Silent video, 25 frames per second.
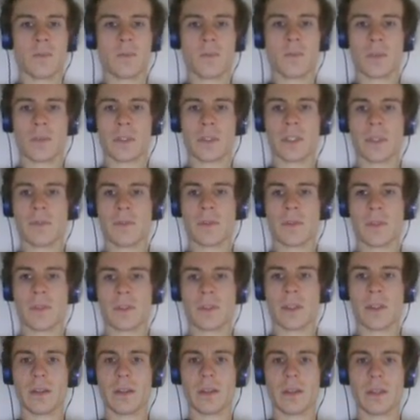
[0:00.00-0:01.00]
looking if there's
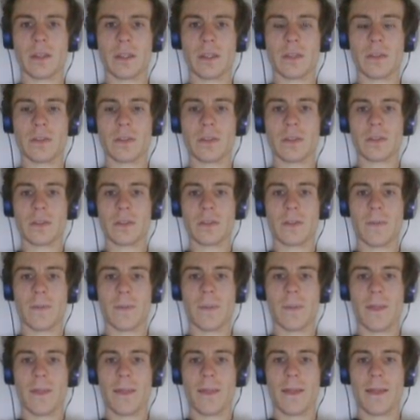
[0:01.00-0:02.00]
anything else.
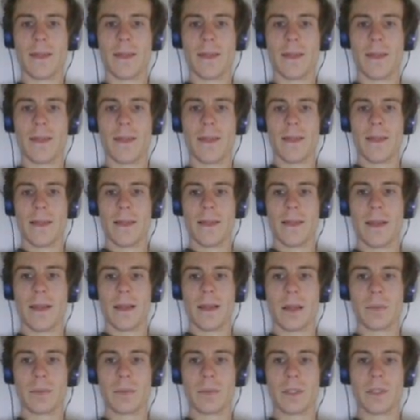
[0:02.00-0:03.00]

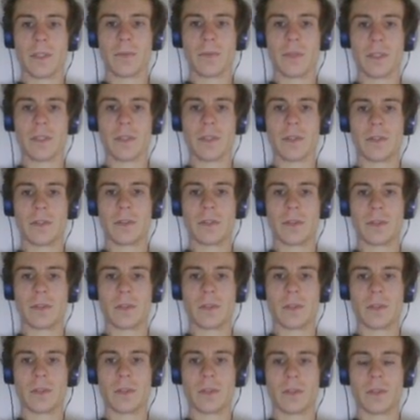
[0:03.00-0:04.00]
I mean, there is.
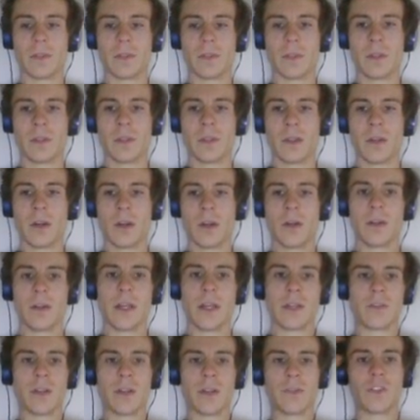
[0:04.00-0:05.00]
Oh
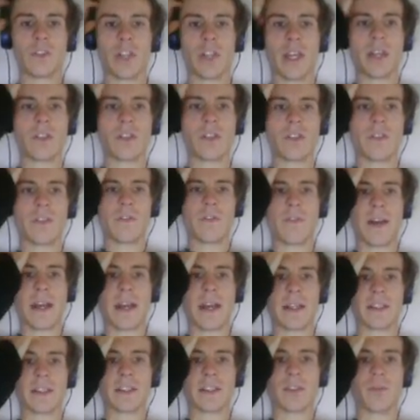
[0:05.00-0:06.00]
yes, I've changed the
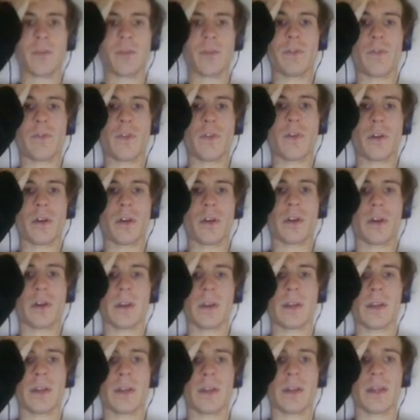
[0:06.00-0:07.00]
facts. So before
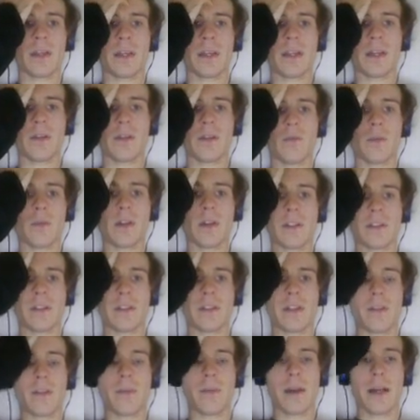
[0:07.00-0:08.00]
it was
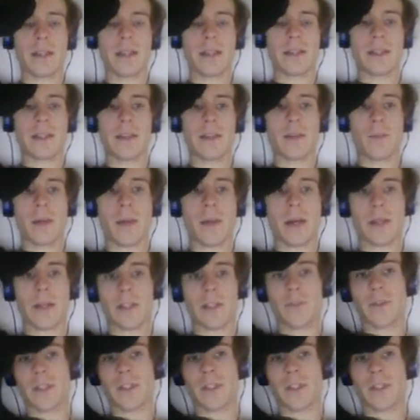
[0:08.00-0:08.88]
the amount. I said the amount is